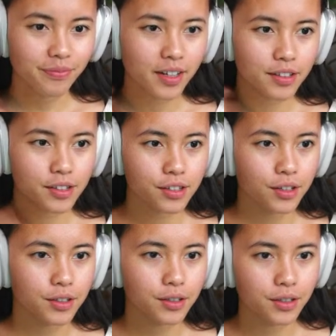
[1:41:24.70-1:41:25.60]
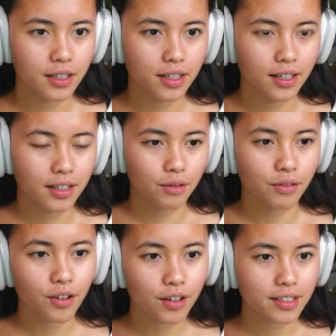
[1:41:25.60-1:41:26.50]
So we've
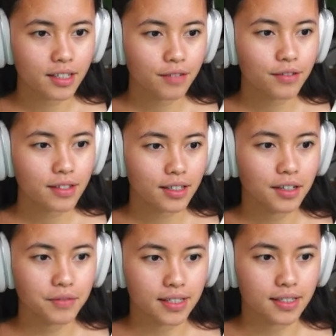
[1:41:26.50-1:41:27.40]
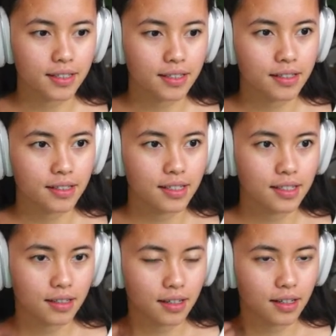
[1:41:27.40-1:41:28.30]
got different services.
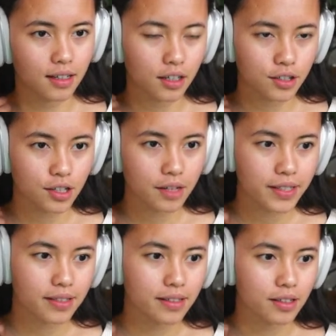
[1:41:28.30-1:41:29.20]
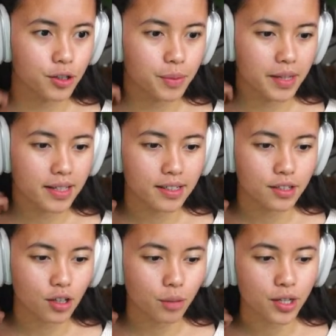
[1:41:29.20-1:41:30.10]
A service is a
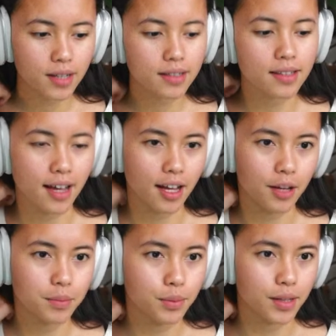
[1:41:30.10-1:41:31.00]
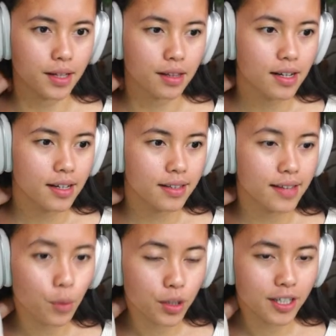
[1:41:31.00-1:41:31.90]
Kubernetes objects that help with
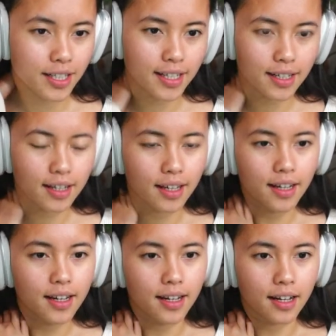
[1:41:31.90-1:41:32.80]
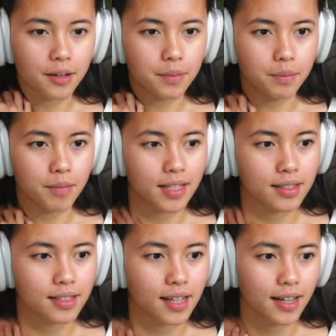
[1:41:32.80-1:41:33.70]
networking
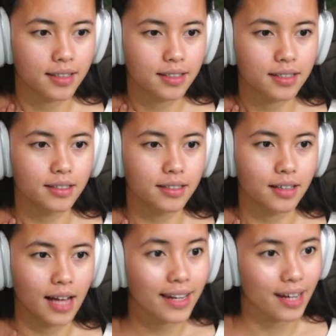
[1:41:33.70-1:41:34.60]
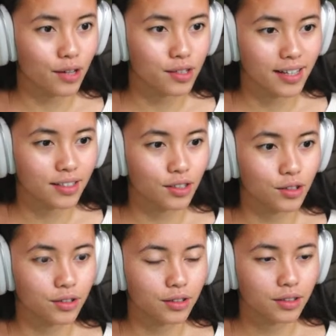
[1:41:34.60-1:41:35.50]
inside and outside
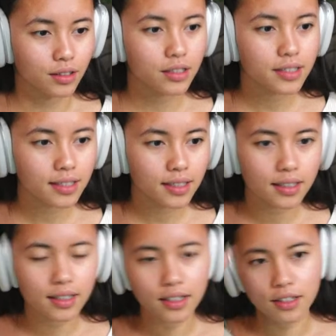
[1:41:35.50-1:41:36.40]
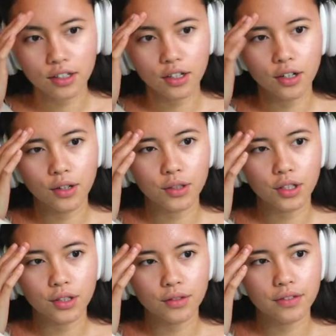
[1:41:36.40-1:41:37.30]
your cluster. So
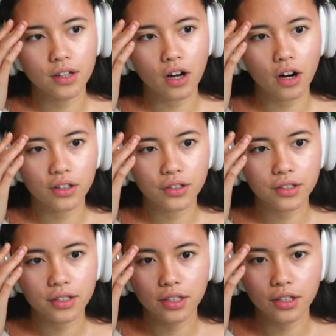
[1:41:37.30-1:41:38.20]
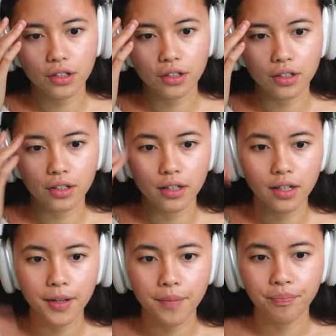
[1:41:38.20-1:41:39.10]
you've got
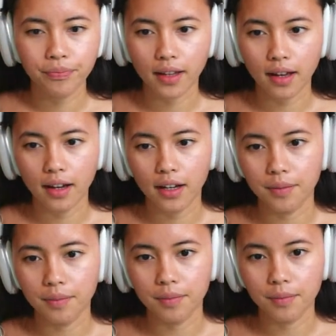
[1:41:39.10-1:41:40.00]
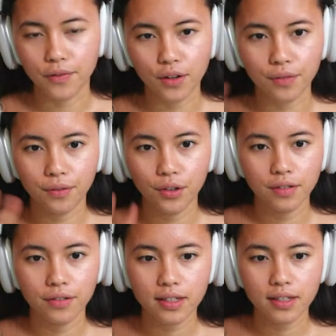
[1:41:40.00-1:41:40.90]
we've got 4
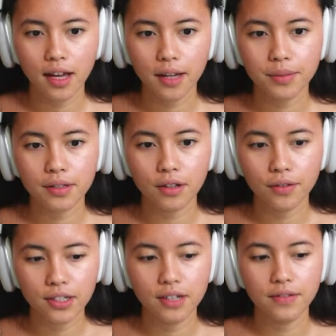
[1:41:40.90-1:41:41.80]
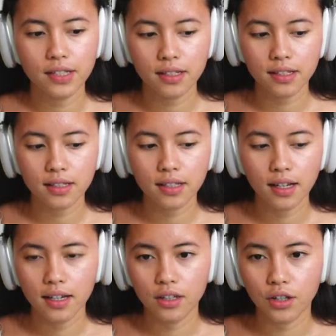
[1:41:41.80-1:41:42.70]
different types of services.
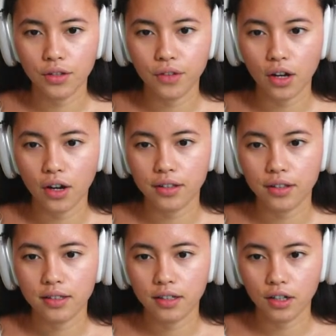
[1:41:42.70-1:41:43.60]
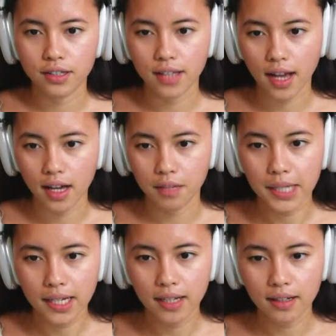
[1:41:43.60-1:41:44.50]
You've got cluster
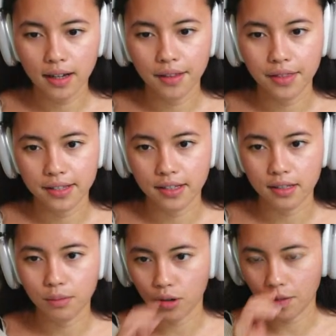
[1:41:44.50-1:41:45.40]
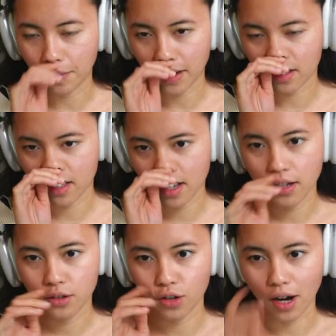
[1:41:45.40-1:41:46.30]
IP, and this is more about
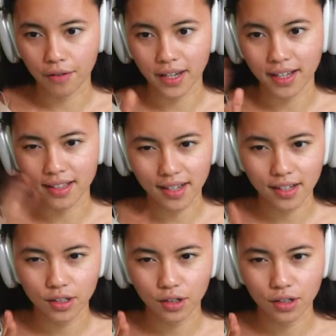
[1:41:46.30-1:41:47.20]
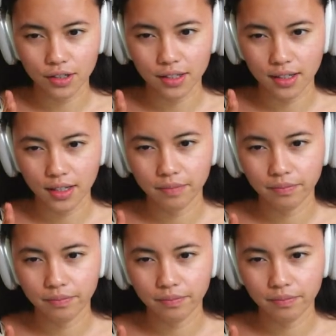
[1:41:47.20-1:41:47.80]
traffic inside your cluster.